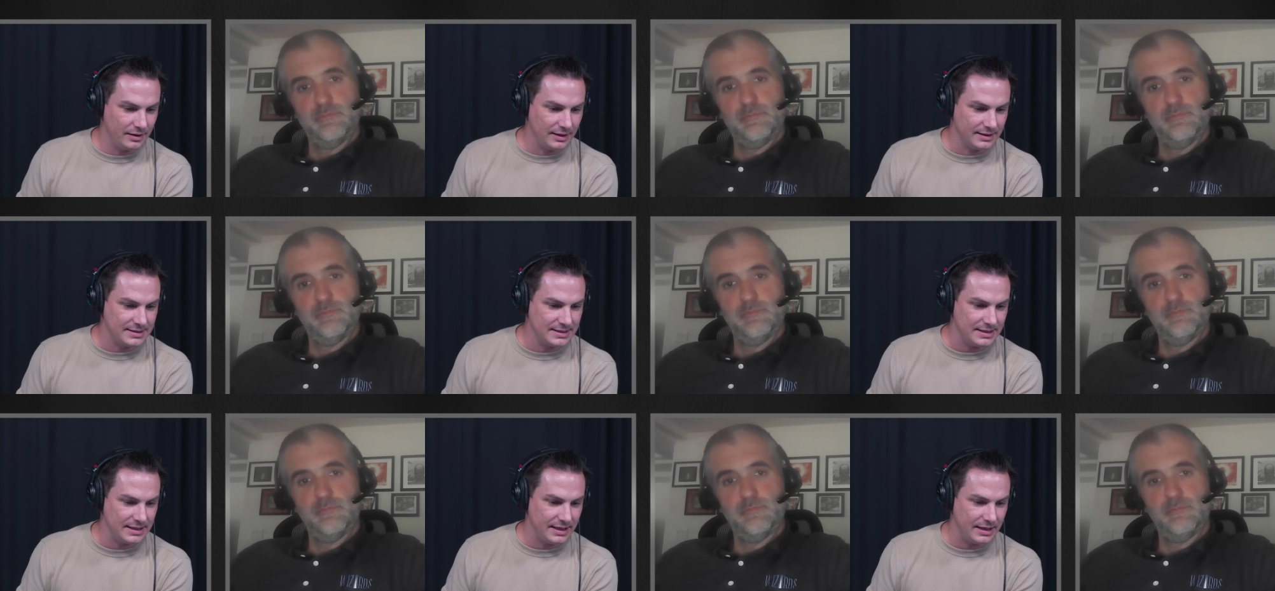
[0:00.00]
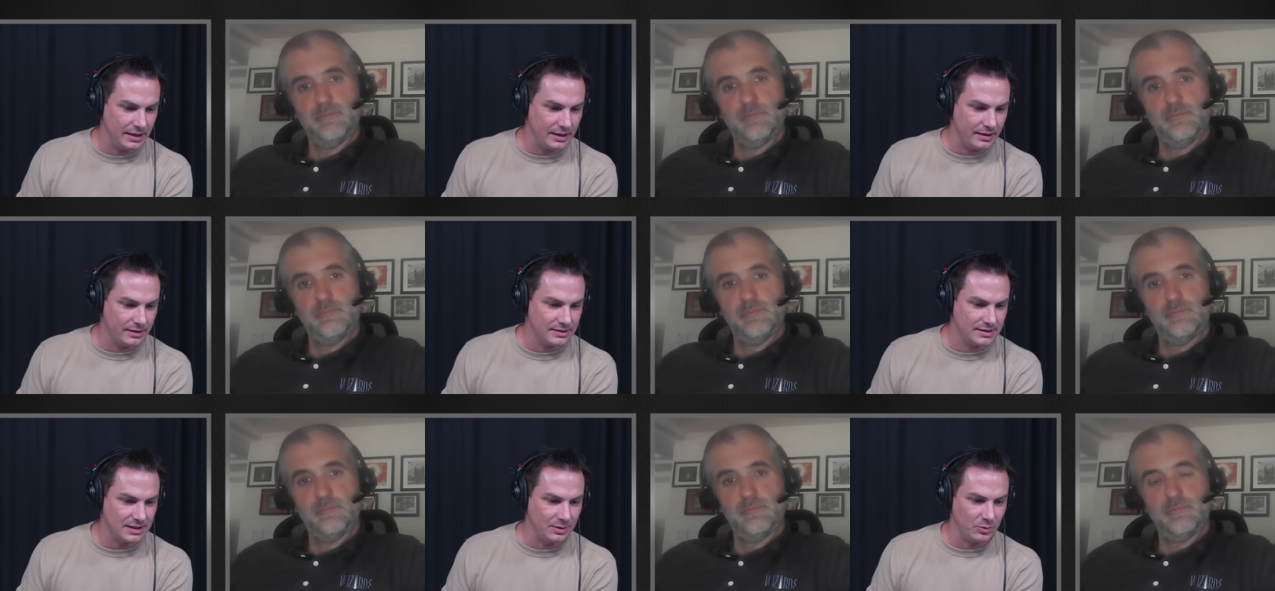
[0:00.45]
Speaker 1: let's
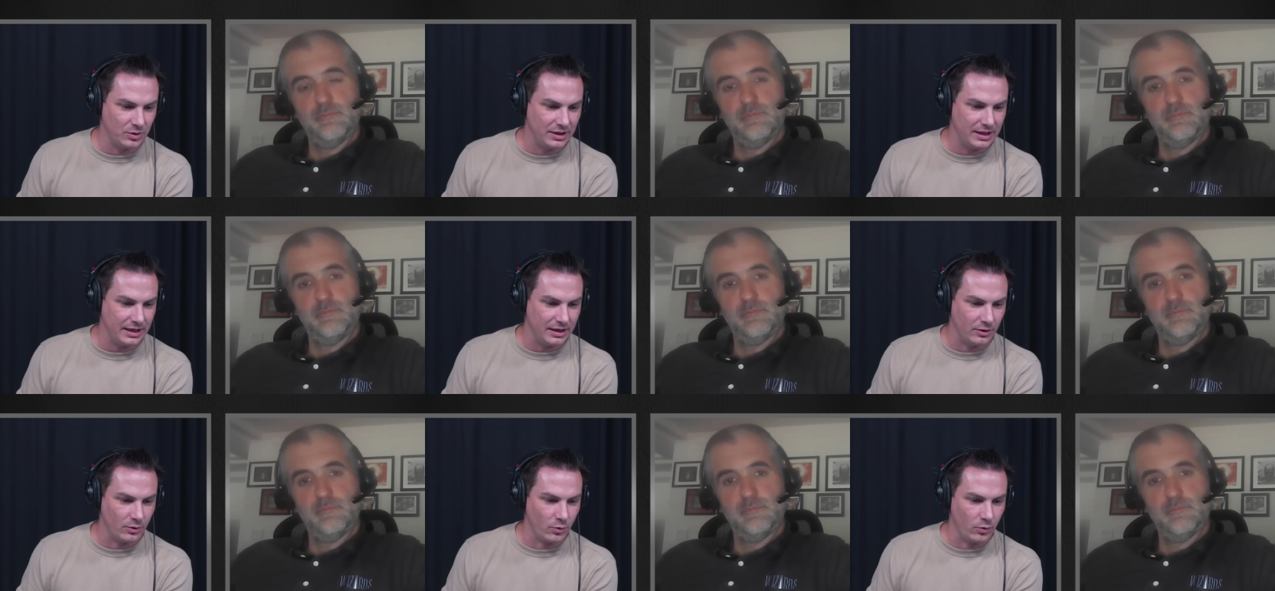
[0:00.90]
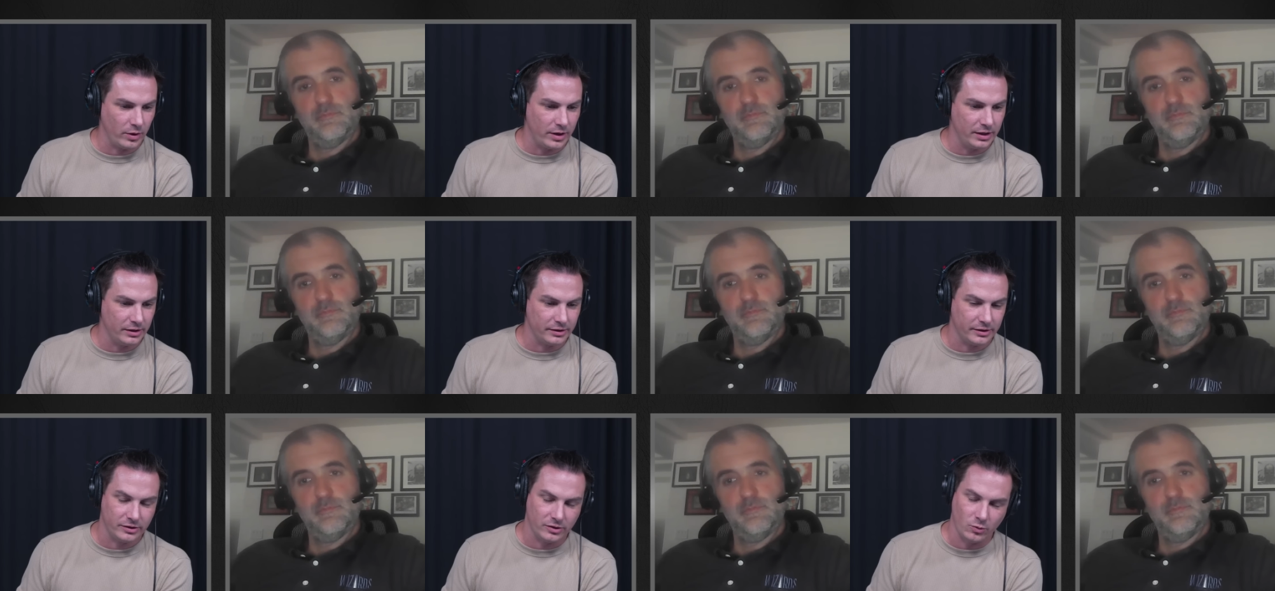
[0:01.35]
see. Someone getting
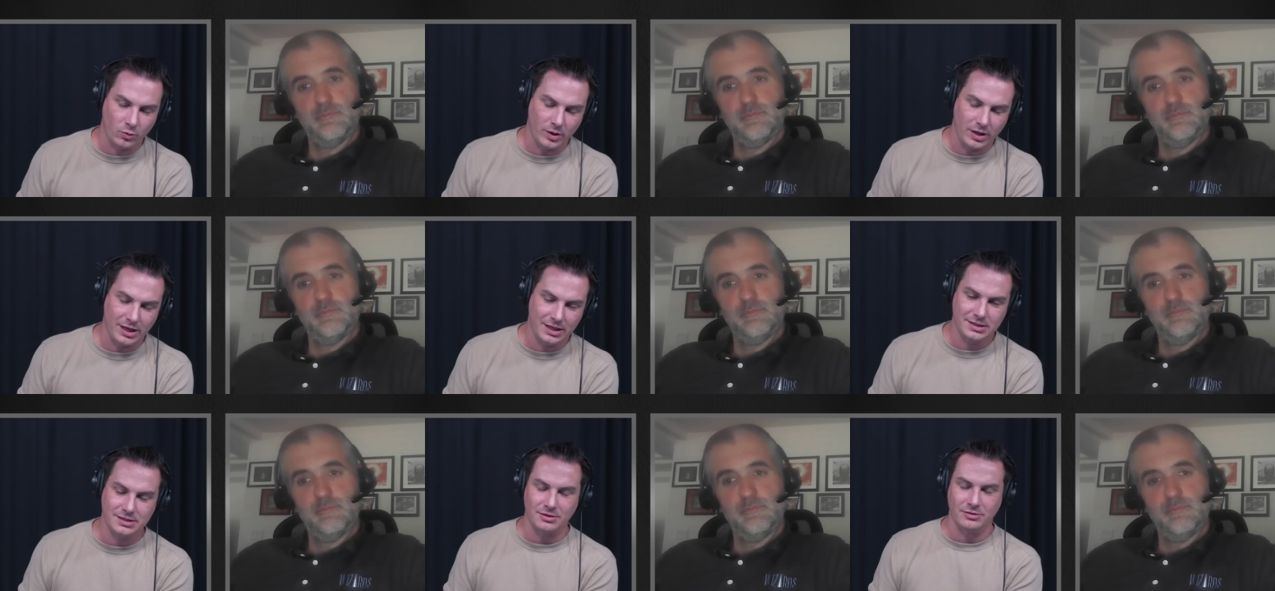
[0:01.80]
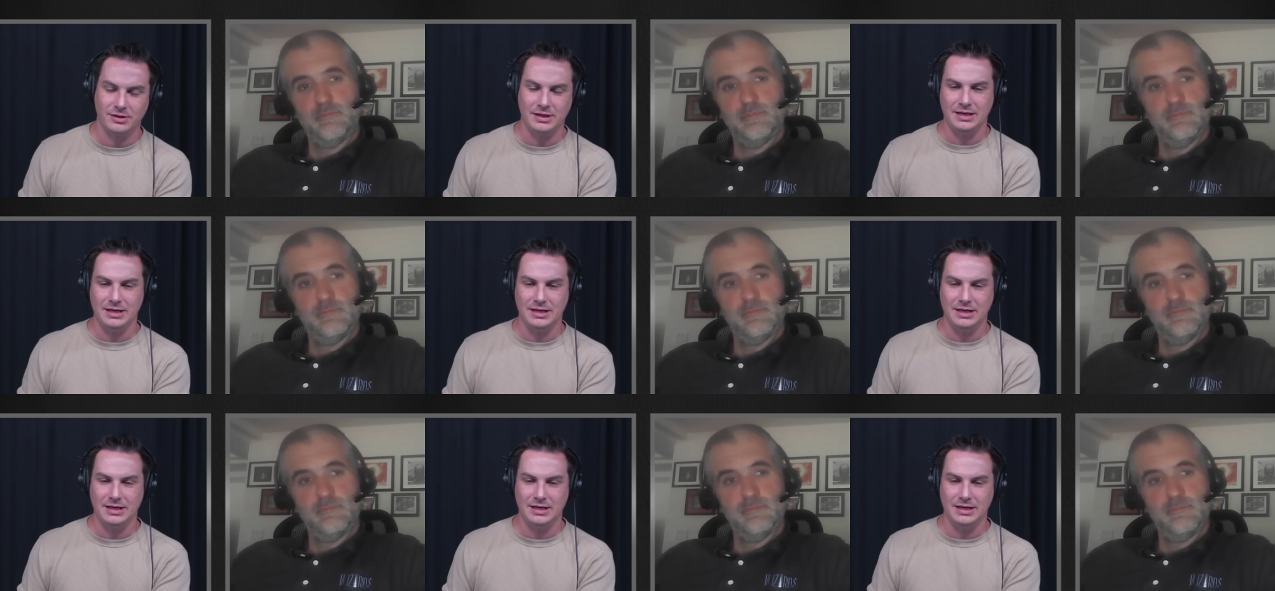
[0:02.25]
real in the weeds.